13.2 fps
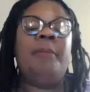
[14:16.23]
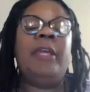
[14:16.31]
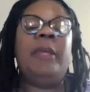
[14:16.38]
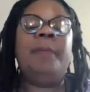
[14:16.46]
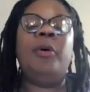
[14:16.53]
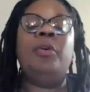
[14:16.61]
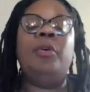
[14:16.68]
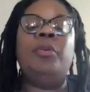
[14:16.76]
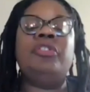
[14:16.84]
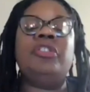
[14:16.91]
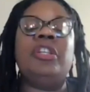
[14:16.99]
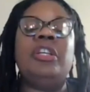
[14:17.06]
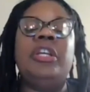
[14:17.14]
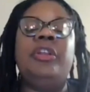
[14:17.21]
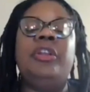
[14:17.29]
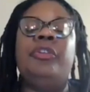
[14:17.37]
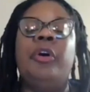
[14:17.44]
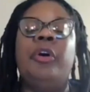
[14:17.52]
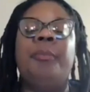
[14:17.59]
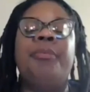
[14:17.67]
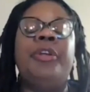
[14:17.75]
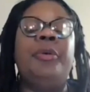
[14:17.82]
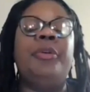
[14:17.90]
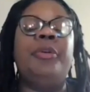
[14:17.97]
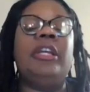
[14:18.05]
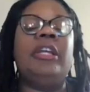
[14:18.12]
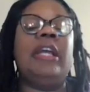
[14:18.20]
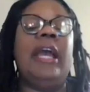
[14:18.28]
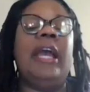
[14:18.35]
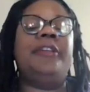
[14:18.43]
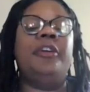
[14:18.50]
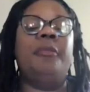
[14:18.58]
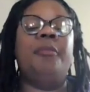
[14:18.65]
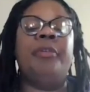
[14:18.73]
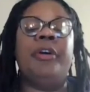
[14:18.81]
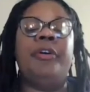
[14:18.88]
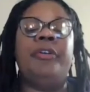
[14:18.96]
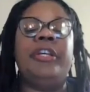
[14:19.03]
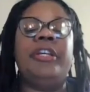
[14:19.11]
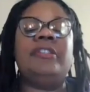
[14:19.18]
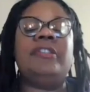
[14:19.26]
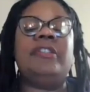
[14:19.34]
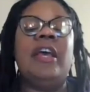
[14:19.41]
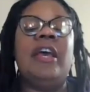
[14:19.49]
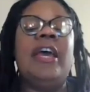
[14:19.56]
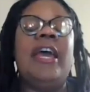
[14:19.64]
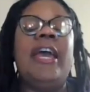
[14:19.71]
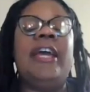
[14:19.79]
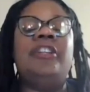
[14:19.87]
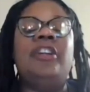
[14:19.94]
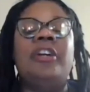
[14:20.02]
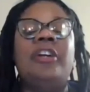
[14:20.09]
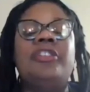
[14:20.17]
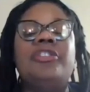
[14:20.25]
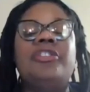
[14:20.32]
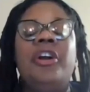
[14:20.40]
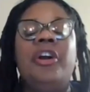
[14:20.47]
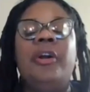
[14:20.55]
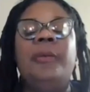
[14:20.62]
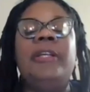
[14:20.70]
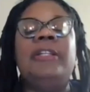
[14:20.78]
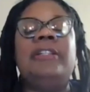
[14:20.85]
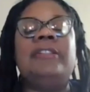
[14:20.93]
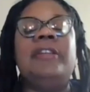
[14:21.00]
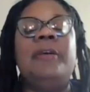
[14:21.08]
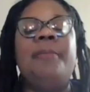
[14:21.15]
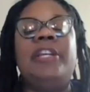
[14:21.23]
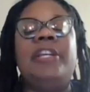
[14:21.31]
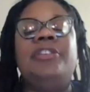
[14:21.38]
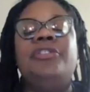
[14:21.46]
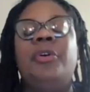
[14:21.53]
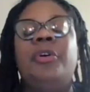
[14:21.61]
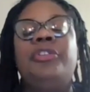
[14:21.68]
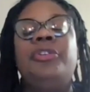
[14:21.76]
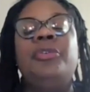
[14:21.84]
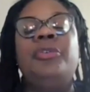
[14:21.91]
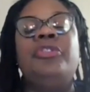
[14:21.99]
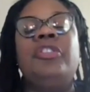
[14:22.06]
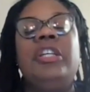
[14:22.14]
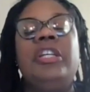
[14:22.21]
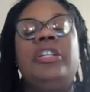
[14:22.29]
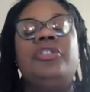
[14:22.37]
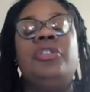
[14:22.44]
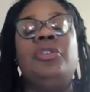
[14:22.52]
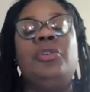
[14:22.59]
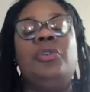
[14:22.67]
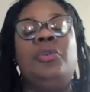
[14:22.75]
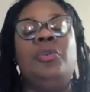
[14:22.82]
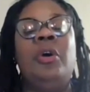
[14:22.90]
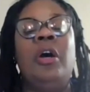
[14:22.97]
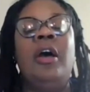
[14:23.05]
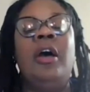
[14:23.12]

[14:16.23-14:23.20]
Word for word: people who see your beauty and your brilliance and are determined to make sure you see it too.